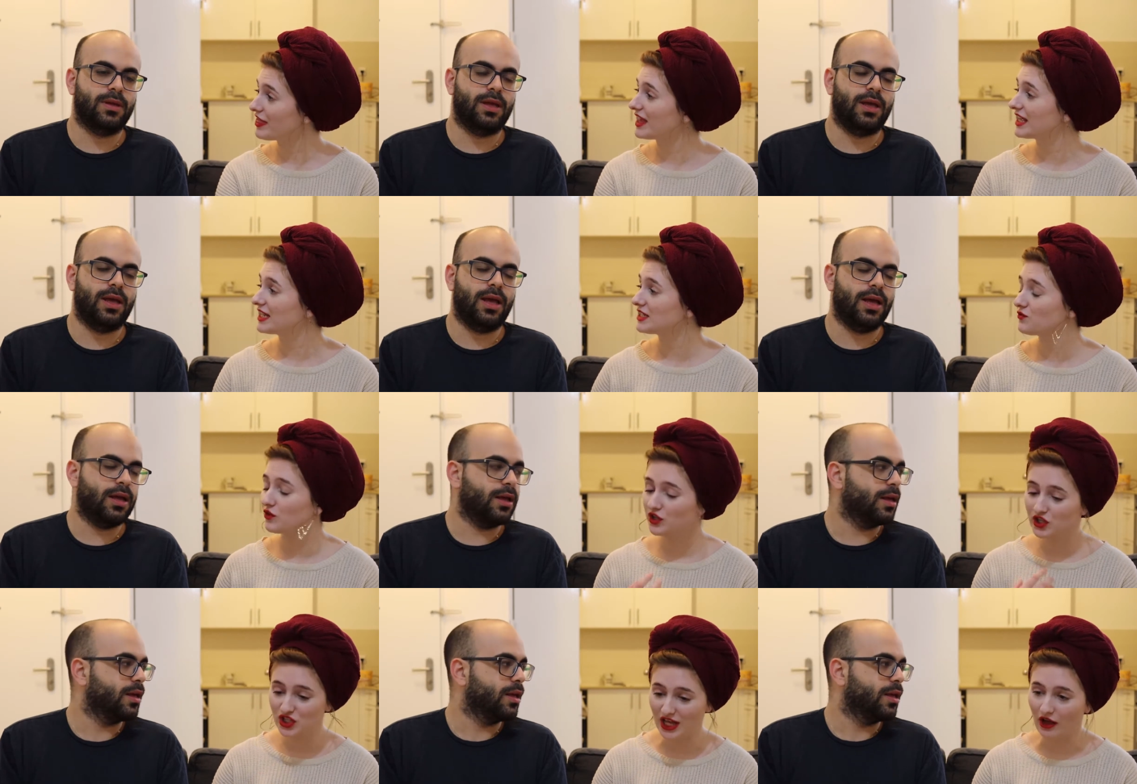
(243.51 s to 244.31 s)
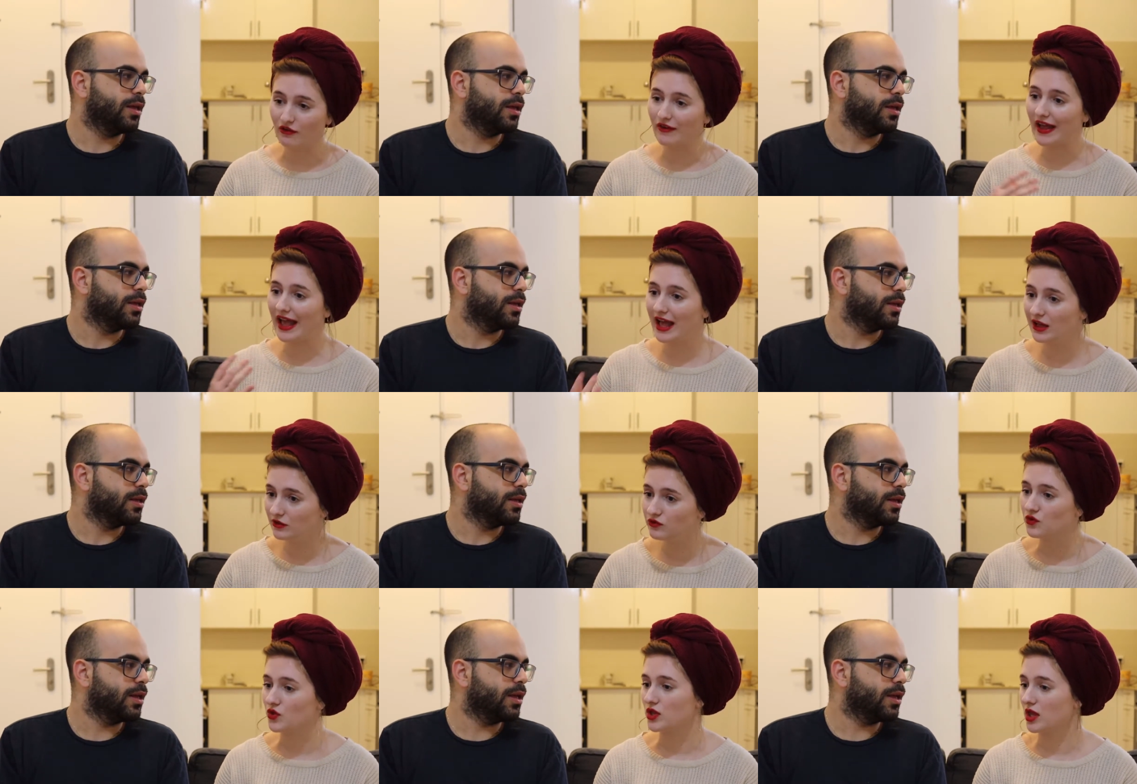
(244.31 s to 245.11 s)
Speaker 1: think it's for yourself
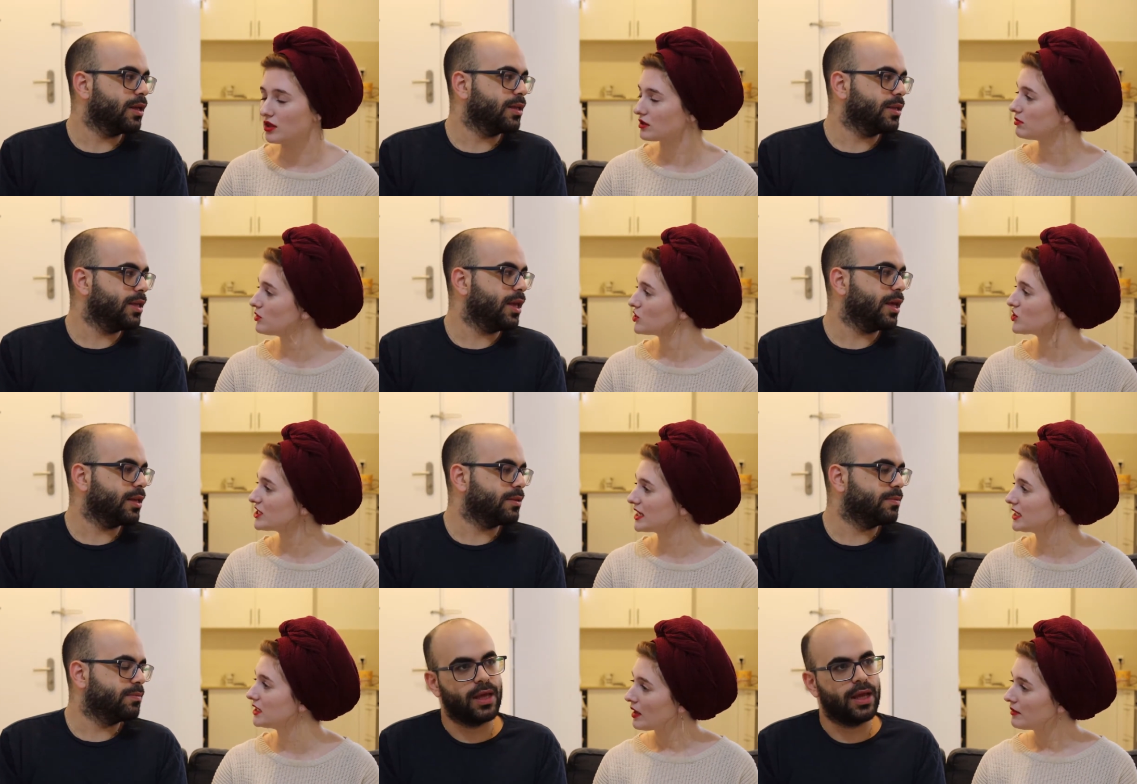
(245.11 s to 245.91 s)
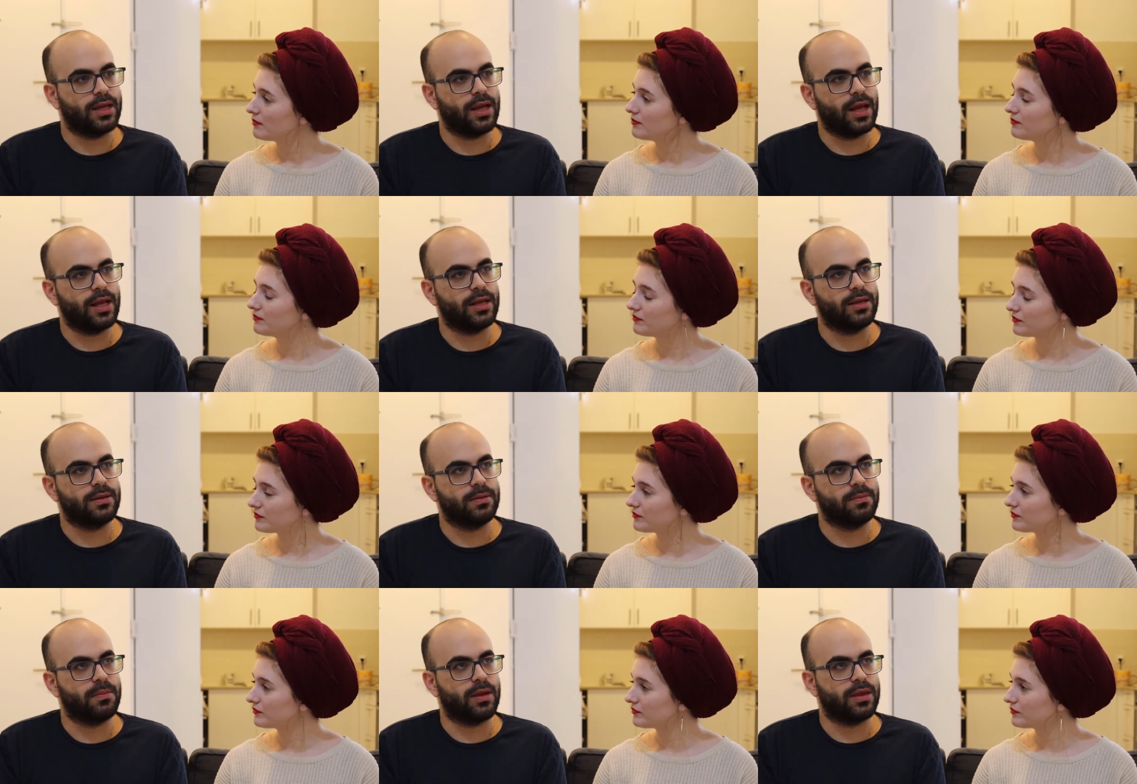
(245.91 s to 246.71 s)
and for the other
Speaker 2: person. Yeah, and
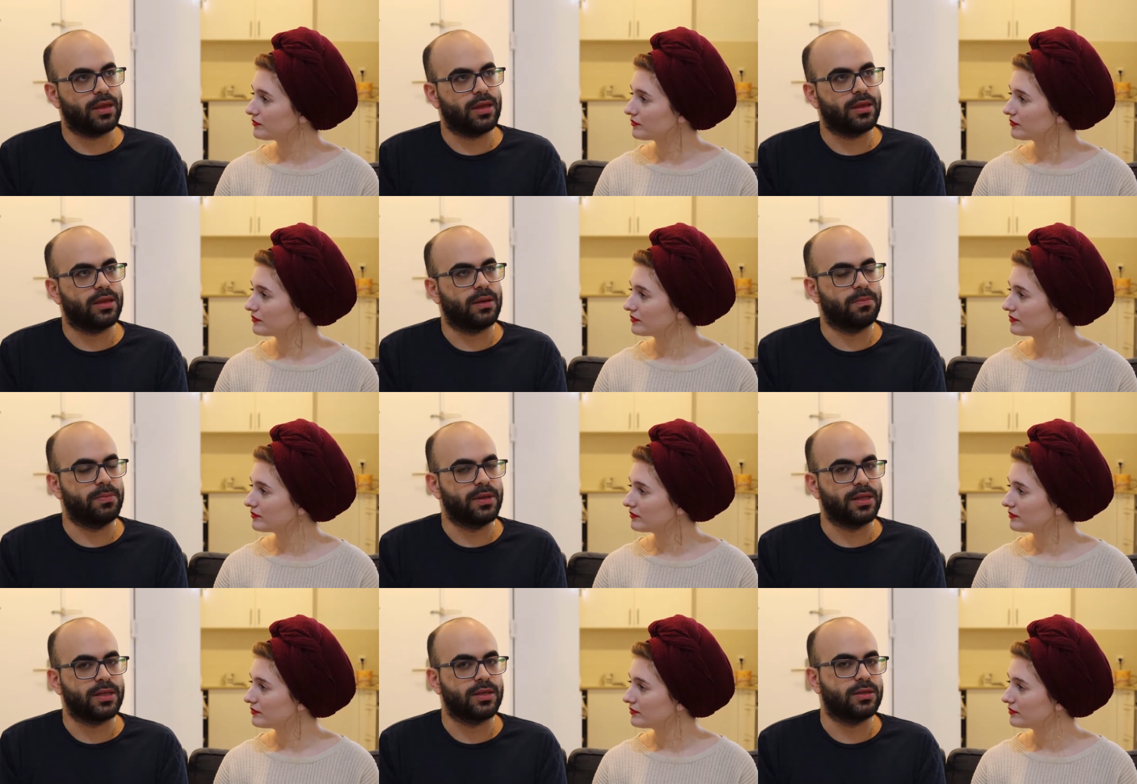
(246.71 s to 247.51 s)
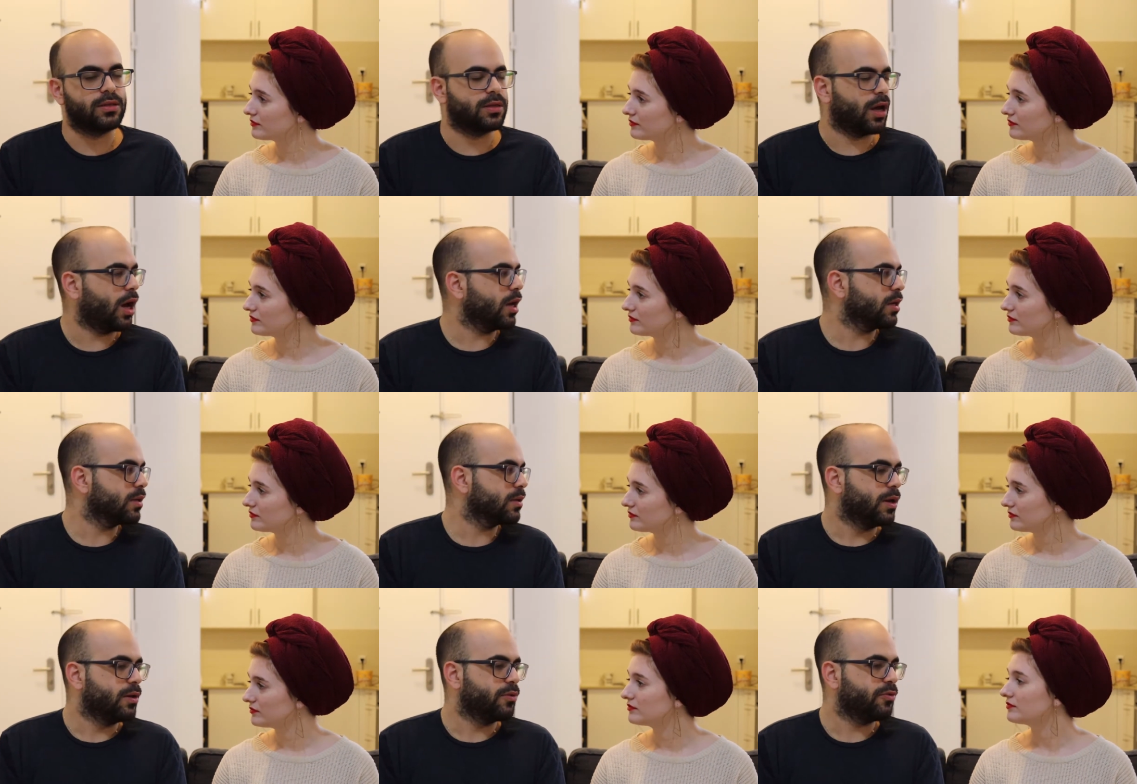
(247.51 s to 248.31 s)
I think the ability to
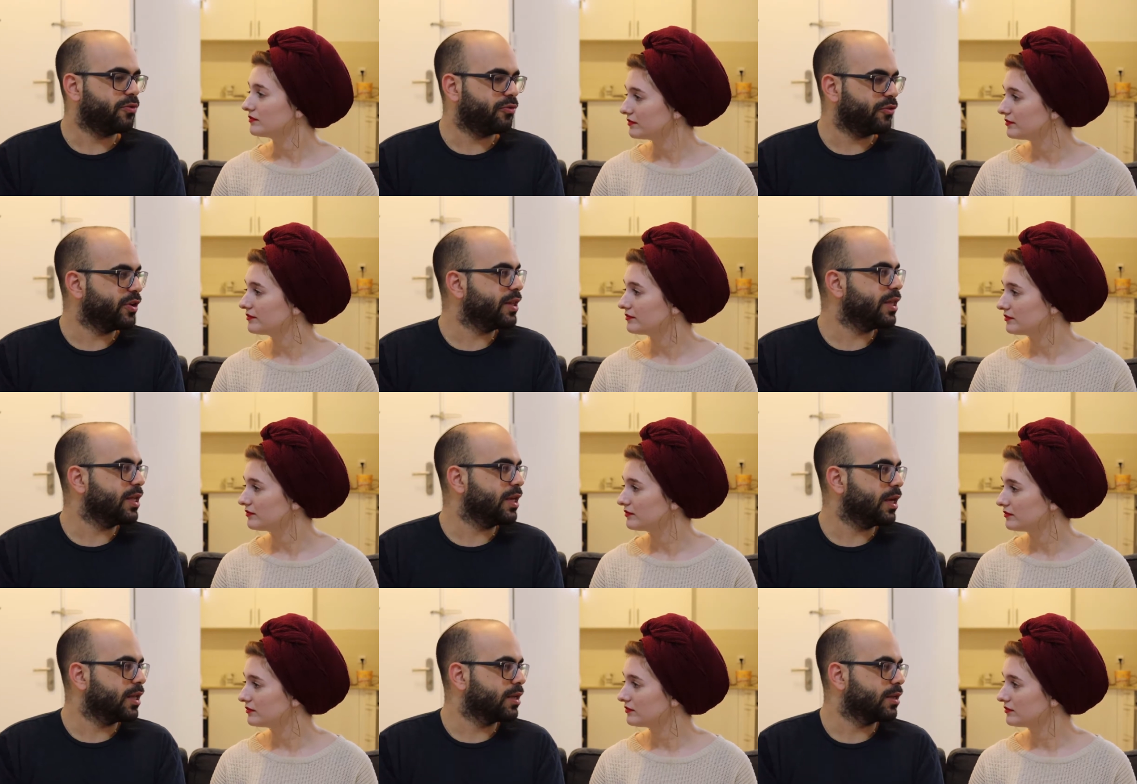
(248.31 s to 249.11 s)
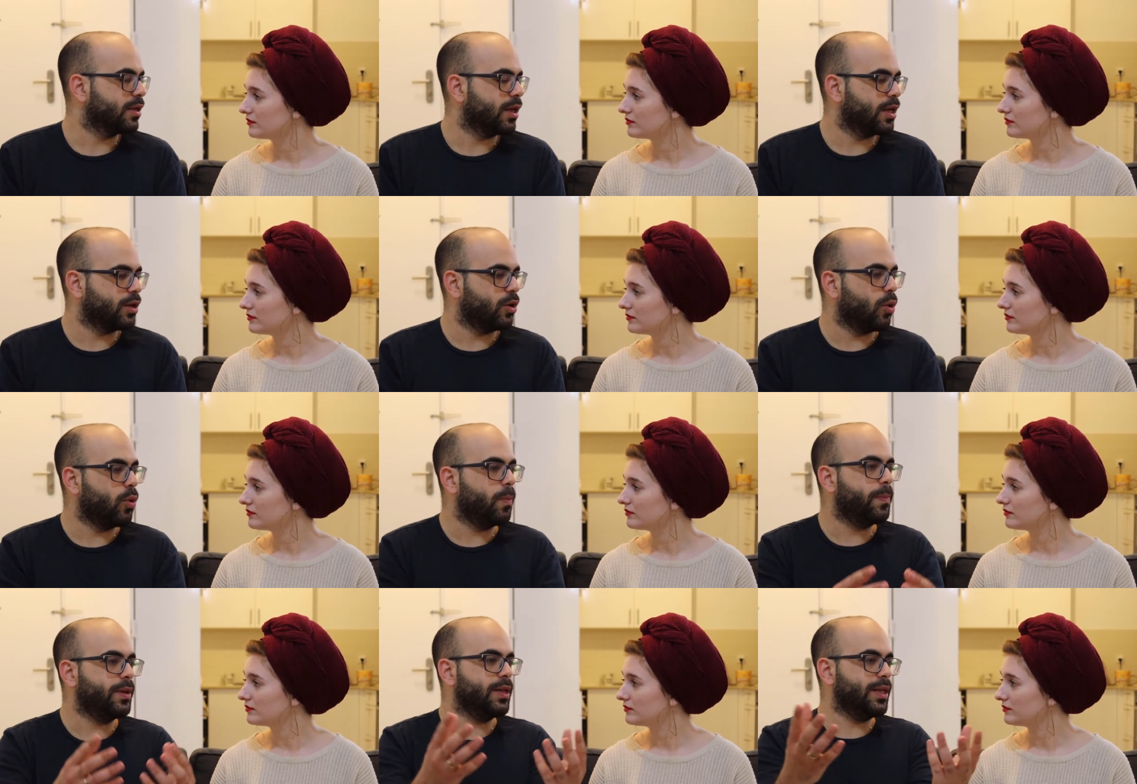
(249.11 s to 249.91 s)
talk freely and
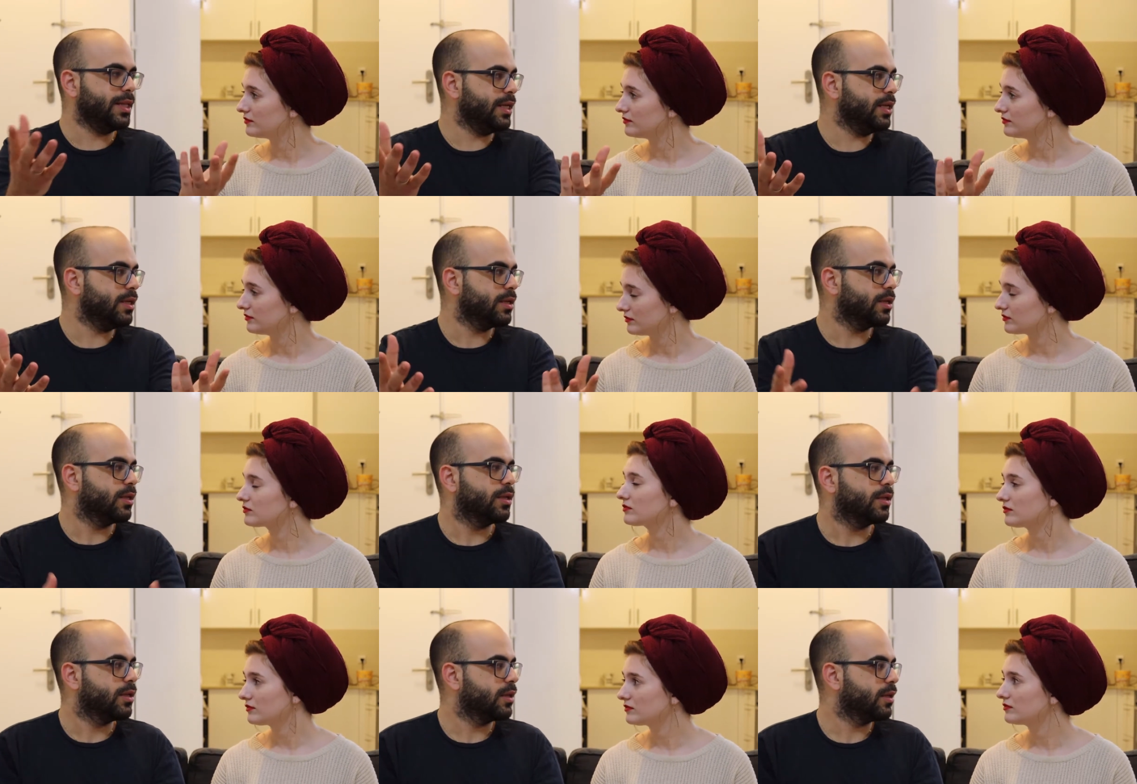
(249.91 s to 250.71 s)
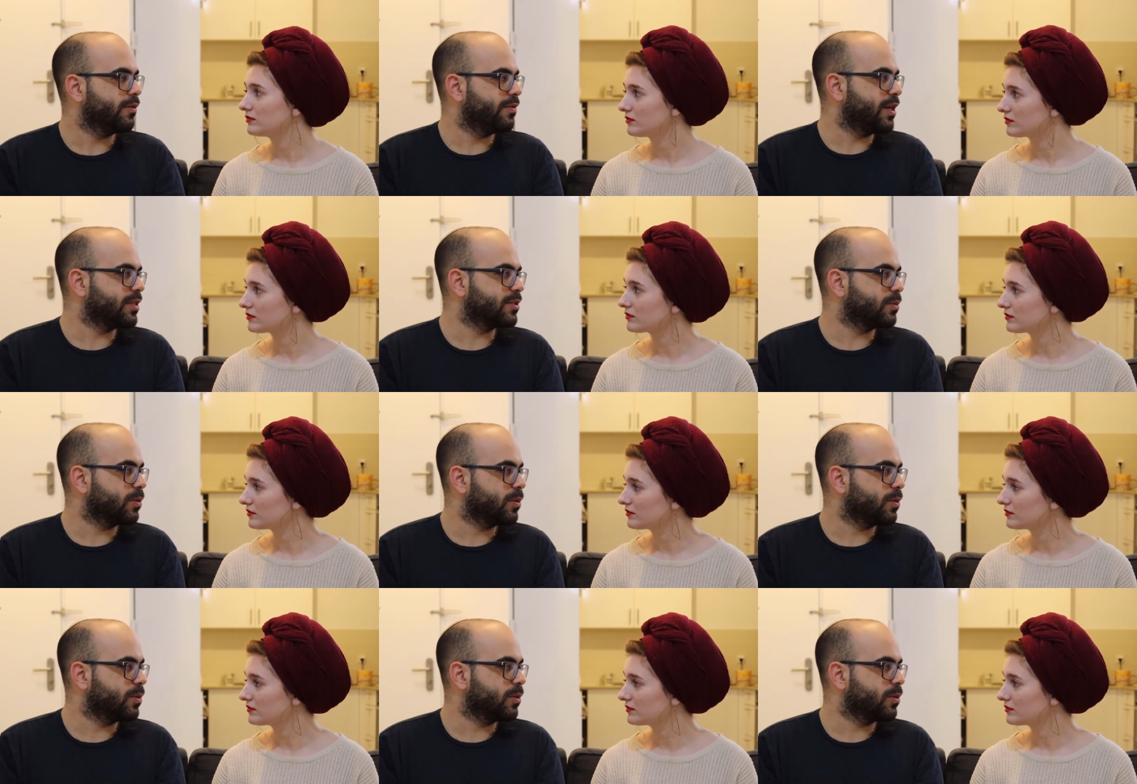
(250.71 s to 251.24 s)
openly, if that's a